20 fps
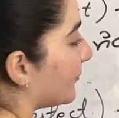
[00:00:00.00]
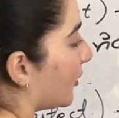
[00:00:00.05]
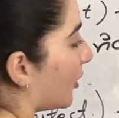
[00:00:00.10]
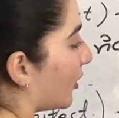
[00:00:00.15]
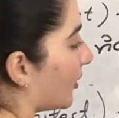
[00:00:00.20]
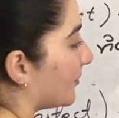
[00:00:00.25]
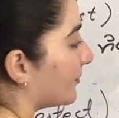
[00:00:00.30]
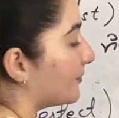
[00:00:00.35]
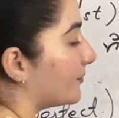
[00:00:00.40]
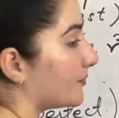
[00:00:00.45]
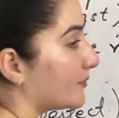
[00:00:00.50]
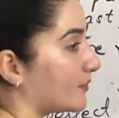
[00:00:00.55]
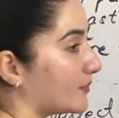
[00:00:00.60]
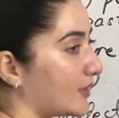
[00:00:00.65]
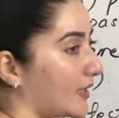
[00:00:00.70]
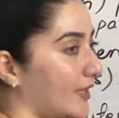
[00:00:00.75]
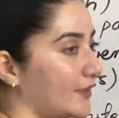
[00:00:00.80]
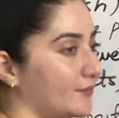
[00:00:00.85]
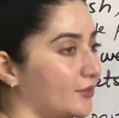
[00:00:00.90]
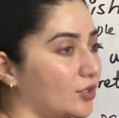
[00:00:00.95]
form,
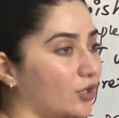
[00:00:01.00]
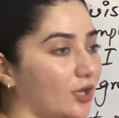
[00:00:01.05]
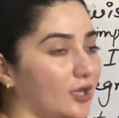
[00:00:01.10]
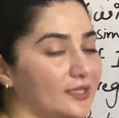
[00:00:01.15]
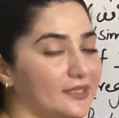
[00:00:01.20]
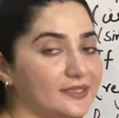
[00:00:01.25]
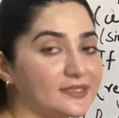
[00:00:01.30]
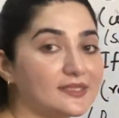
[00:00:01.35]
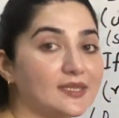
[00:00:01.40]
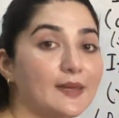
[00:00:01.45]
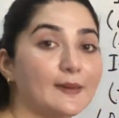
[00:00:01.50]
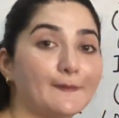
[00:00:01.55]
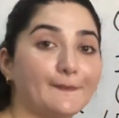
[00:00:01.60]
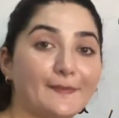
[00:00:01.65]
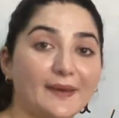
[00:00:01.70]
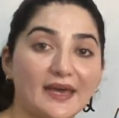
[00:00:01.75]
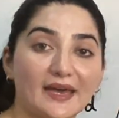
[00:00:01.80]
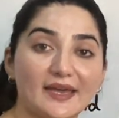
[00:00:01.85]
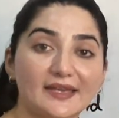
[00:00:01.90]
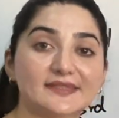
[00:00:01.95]
and we call it
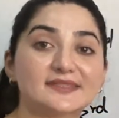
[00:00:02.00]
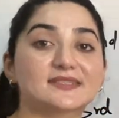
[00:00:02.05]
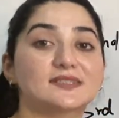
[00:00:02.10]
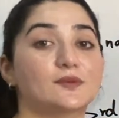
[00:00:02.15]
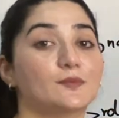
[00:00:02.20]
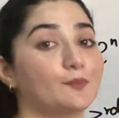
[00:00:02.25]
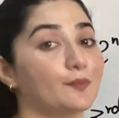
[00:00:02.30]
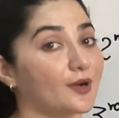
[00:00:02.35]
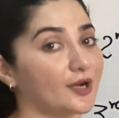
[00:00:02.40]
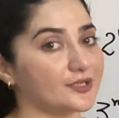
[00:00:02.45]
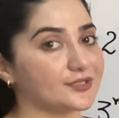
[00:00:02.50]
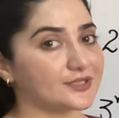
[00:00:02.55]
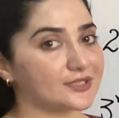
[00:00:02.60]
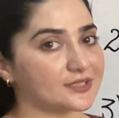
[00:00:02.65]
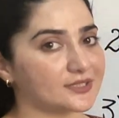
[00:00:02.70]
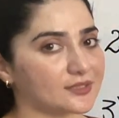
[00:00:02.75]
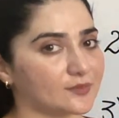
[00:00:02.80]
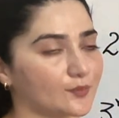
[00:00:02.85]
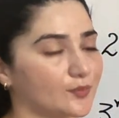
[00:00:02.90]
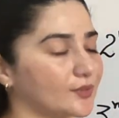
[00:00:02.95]
past
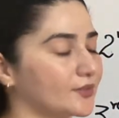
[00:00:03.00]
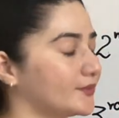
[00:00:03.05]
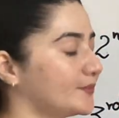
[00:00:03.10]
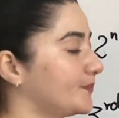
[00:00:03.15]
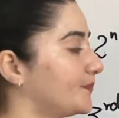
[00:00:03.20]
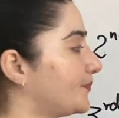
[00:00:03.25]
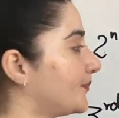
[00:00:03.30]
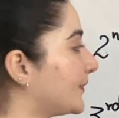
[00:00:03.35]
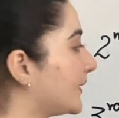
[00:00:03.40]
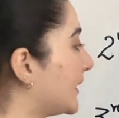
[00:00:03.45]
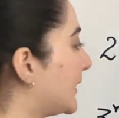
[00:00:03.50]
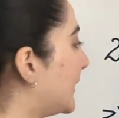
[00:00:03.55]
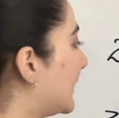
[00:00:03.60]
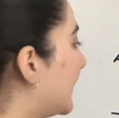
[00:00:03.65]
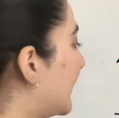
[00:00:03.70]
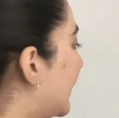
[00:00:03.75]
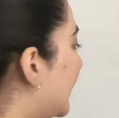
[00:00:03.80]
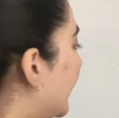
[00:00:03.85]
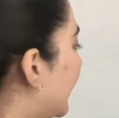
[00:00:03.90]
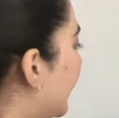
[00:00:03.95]
participle.
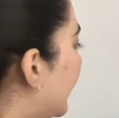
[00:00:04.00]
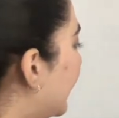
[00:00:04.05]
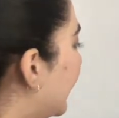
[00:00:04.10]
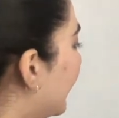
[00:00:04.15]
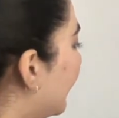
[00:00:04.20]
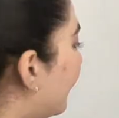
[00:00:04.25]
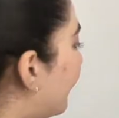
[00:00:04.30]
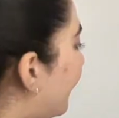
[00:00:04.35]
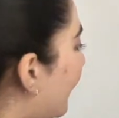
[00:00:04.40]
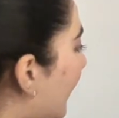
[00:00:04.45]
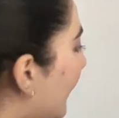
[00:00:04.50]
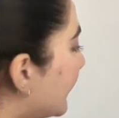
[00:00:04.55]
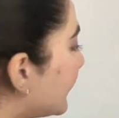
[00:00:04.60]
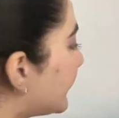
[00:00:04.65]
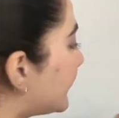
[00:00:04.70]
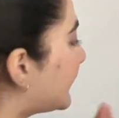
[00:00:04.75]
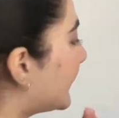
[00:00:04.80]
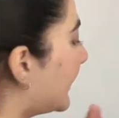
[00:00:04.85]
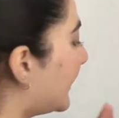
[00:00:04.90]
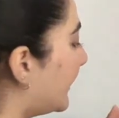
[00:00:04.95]
For
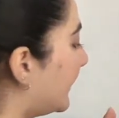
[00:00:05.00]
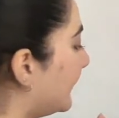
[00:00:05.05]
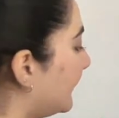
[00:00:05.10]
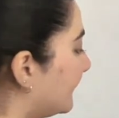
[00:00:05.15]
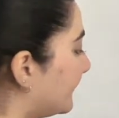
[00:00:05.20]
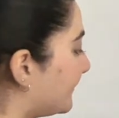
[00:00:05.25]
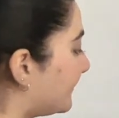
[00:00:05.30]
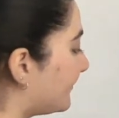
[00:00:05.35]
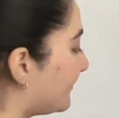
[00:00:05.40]
say,